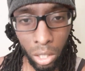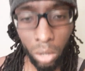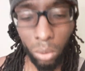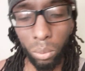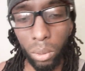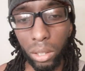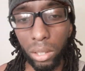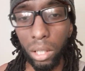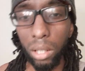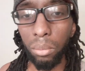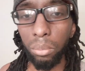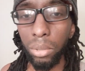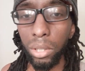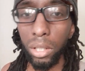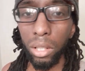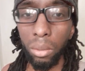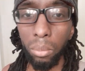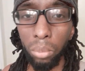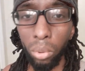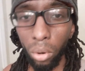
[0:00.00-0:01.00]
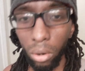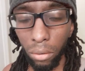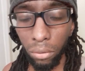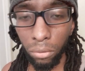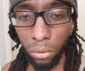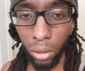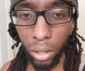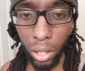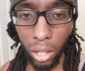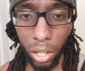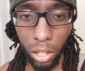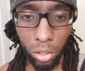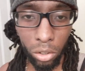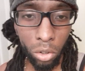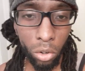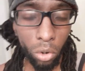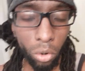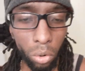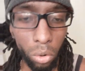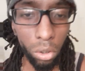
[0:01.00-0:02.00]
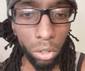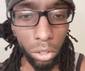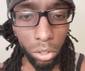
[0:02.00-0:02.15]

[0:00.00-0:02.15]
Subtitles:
whether it be your boyfriend or